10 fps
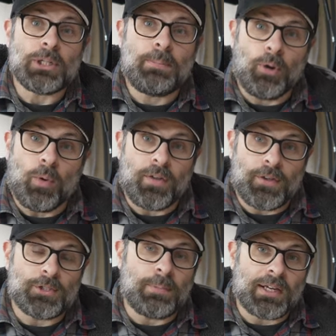to put one of
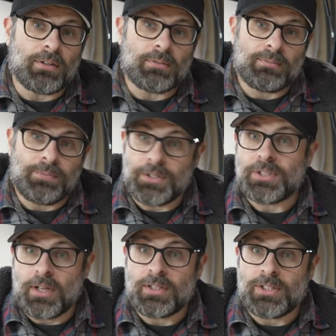those bigger fridge
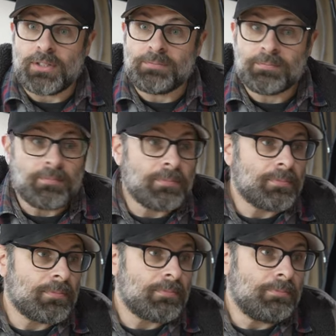slides in,
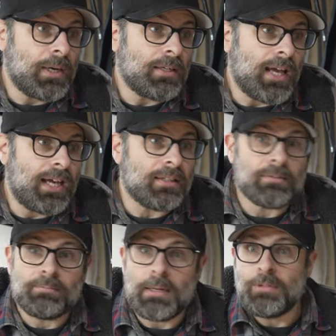but hey,
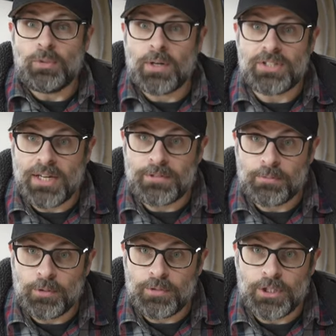maybe you want to save some
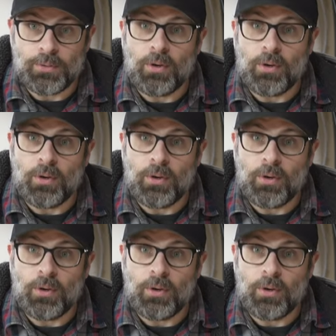room too.